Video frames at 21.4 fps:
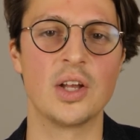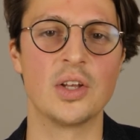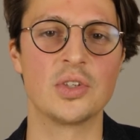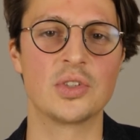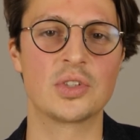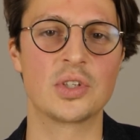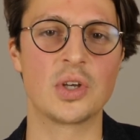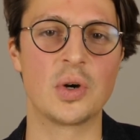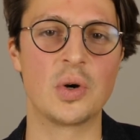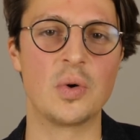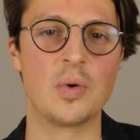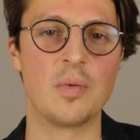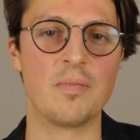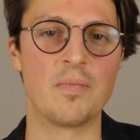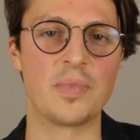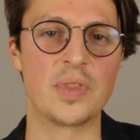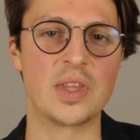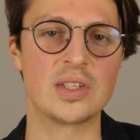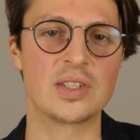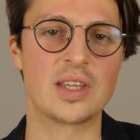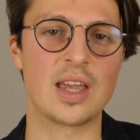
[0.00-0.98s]
So
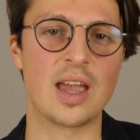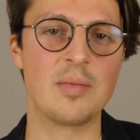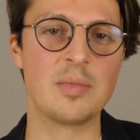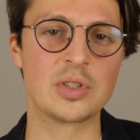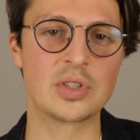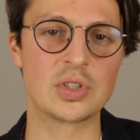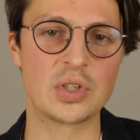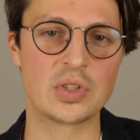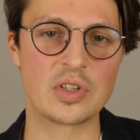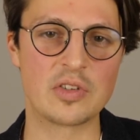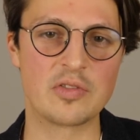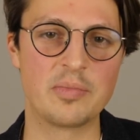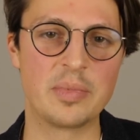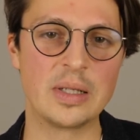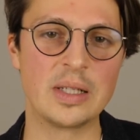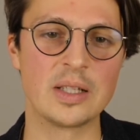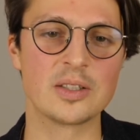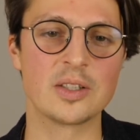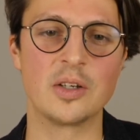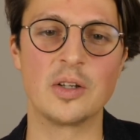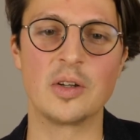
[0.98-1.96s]
this game is sort of
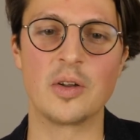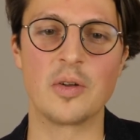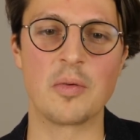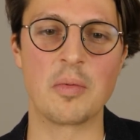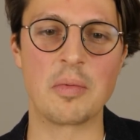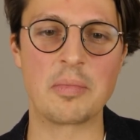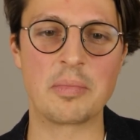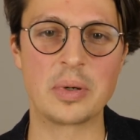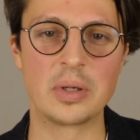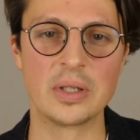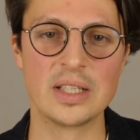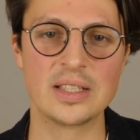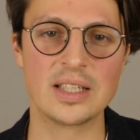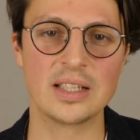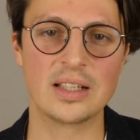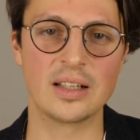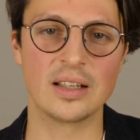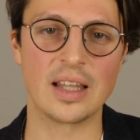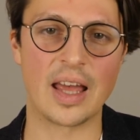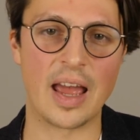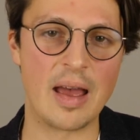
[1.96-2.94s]
built on
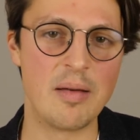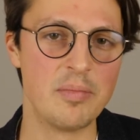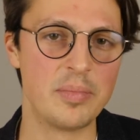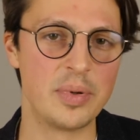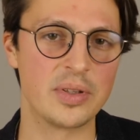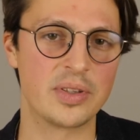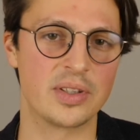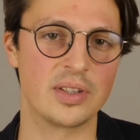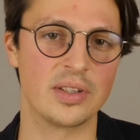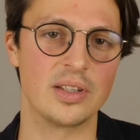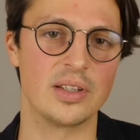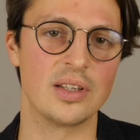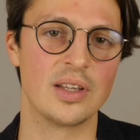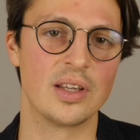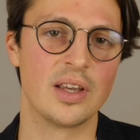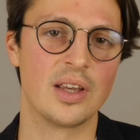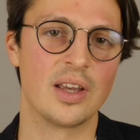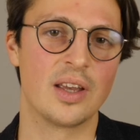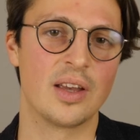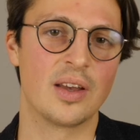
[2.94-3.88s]
political empathy,